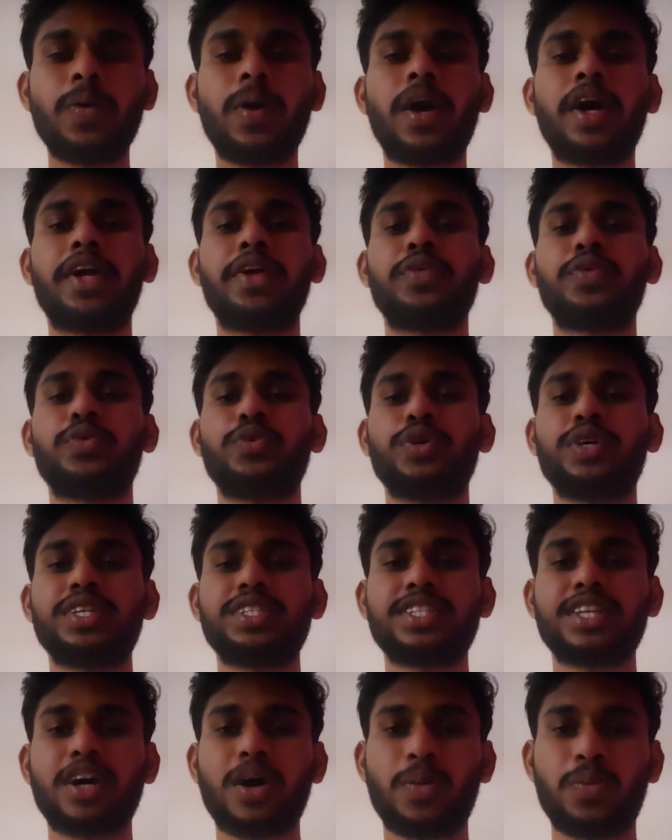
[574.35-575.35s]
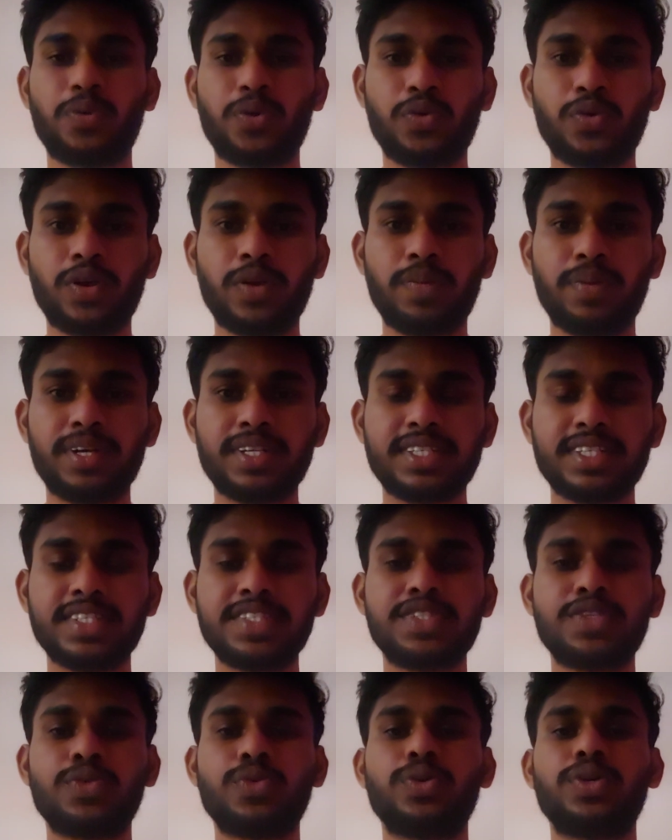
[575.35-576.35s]
and who is the approval
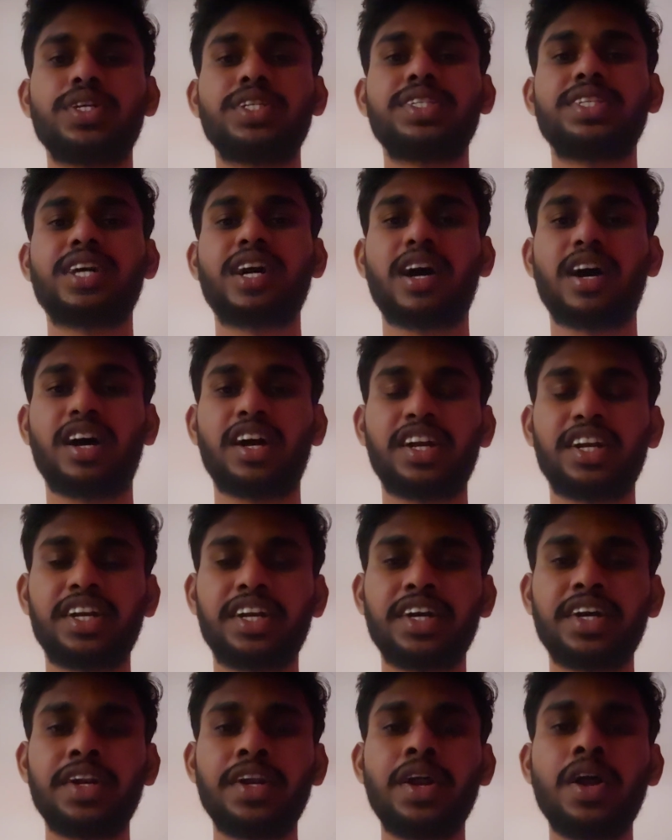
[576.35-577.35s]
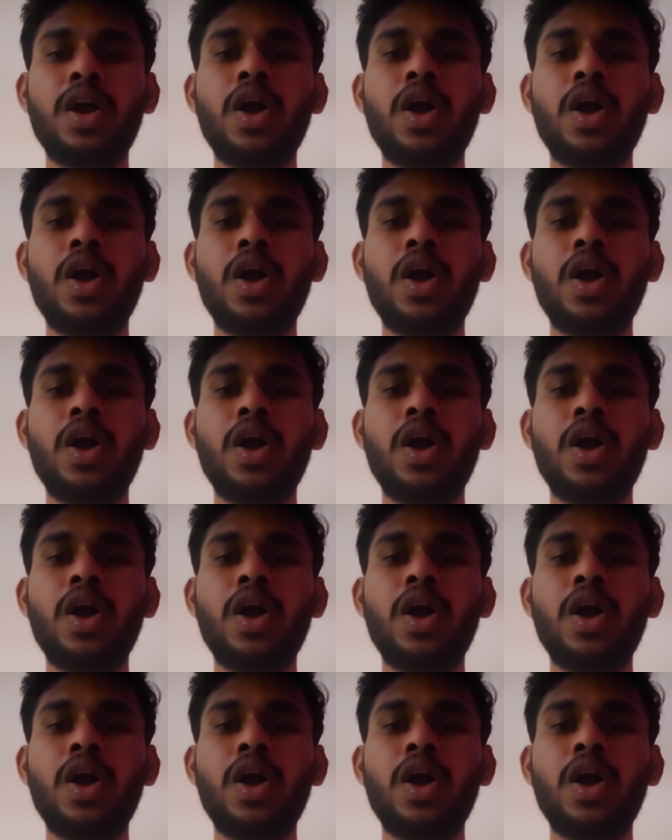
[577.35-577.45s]
persons, who is the auditor,